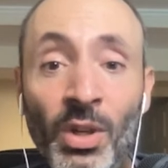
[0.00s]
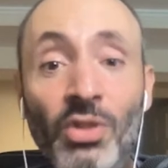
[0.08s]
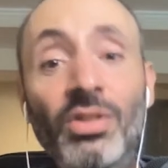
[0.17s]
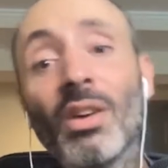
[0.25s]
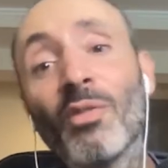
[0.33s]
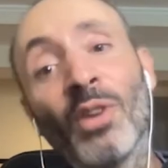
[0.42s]
you
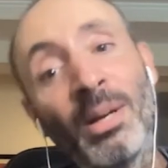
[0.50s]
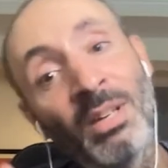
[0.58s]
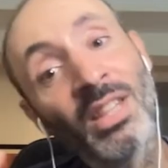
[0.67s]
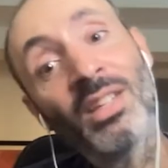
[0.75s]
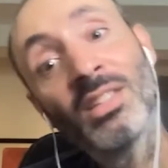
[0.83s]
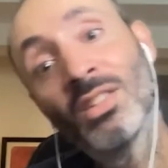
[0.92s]
start framing
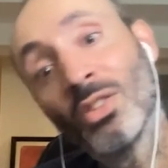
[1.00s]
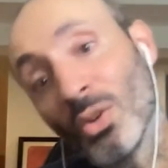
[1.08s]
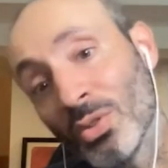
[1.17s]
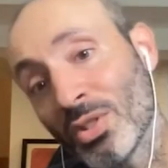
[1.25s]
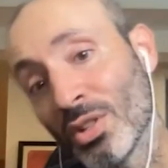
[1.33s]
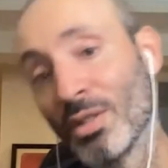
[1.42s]
things in
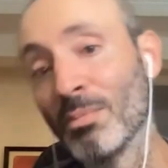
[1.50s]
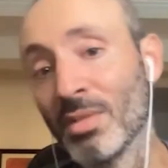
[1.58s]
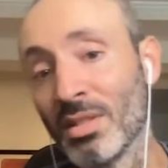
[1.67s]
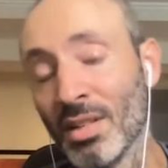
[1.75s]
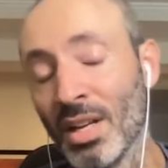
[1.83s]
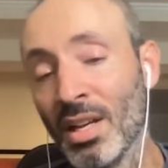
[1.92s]
those
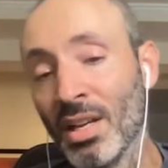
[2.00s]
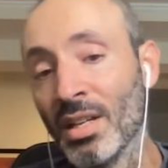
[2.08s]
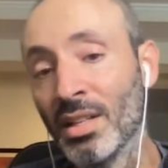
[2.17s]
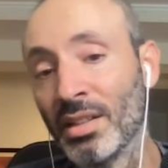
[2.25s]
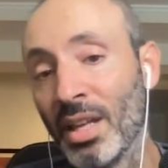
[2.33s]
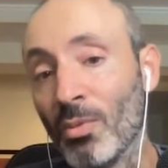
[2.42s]
terms,
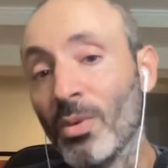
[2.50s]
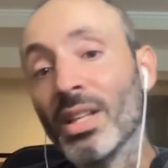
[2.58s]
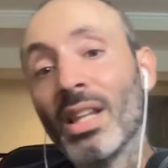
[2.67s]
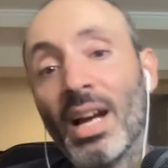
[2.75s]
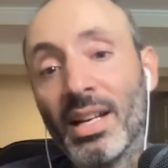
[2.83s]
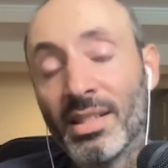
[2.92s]
they
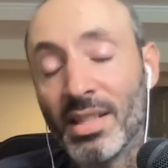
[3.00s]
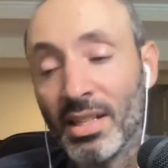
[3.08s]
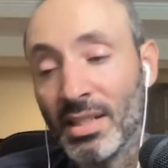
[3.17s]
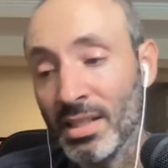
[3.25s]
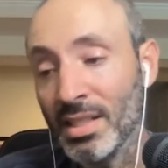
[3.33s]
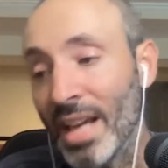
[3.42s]
realize that,
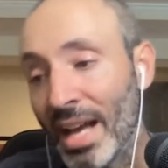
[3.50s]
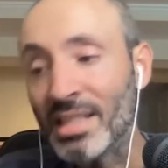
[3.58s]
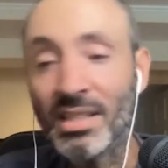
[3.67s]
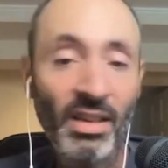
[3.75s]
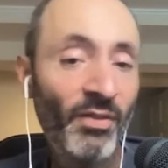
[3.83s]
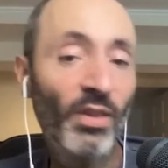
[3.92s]
yes,
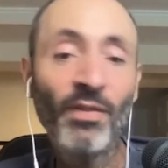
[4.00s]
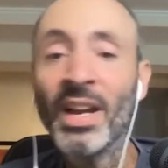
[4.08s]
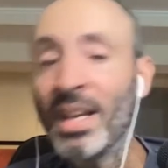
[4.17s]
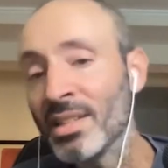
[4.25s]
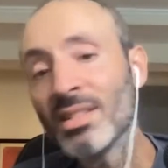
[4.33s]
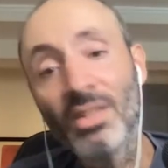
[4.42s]
if your
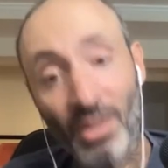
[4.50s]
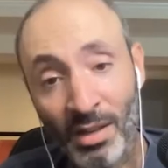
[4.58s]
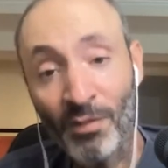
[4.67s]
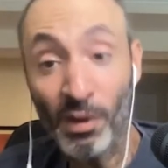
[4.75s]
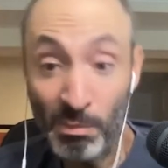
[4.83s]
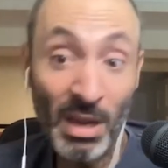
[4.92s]
finances are
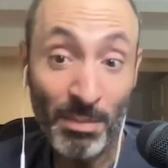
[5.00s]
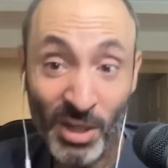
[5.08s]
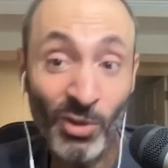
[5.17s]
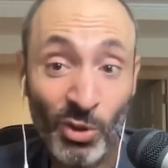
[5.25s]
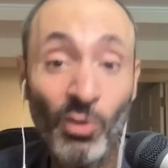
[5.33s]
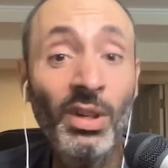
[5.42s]
iffy, maybe
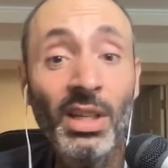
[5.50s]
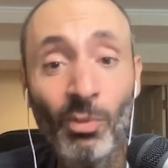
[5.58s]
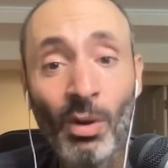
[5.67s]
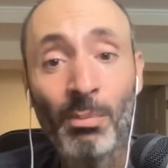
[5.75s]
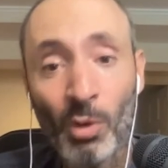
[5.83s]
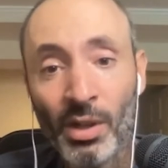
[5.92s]
you do need
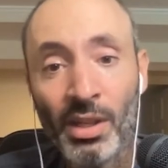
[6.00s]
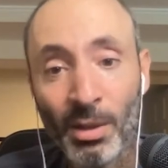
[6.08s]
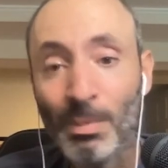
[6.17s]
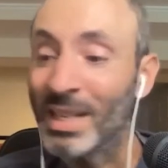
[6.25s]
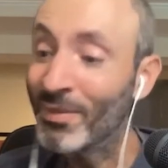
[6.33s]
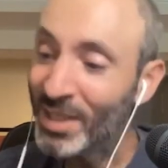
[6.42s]
one more year.
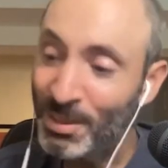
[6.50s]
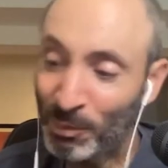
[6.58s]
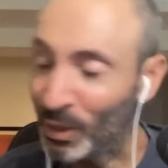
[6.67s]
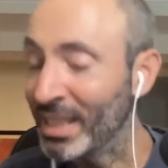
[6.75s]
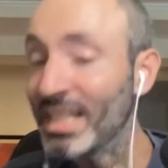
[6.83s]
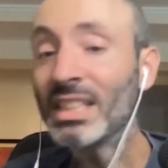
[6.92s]
But if it's
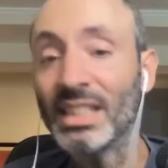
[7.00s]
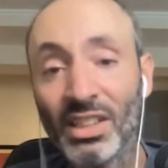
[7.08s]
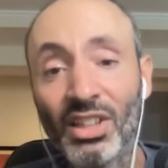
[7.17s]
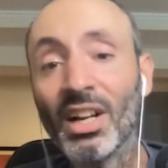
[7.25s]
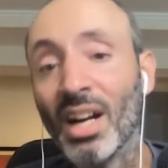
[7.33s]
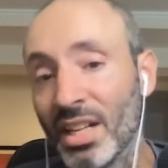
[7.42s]
pretty clear
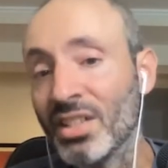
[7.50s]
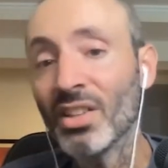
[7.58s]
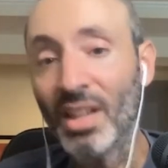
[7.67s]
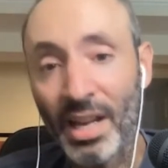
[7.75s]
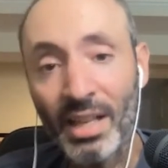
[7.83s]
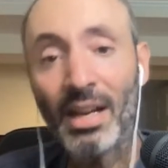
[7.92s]
cut and you're
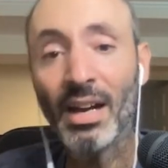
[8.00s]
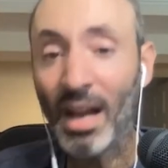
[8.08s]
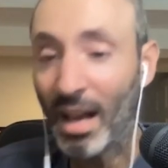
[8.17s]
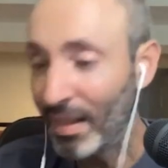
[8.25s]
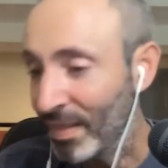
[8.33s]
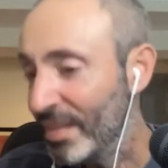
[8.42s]
like,
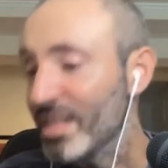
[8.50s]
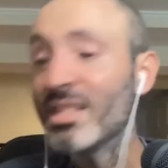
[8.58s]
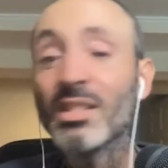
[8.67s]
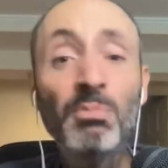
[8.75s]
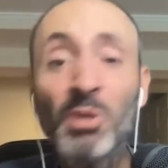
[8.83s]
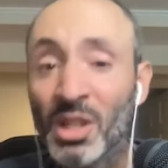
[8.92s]
this
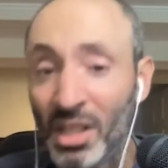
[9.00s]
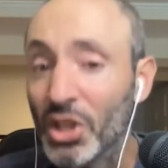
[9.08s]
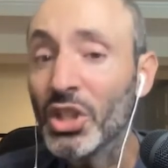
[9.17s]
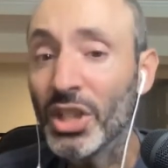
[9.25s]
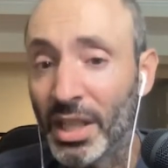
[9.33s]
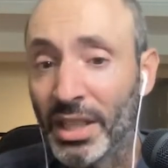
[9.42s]
is pretty
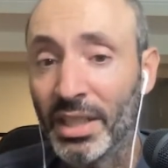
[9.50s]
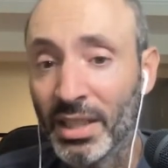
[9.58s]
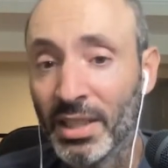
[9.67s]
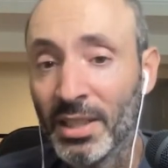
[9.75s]
good,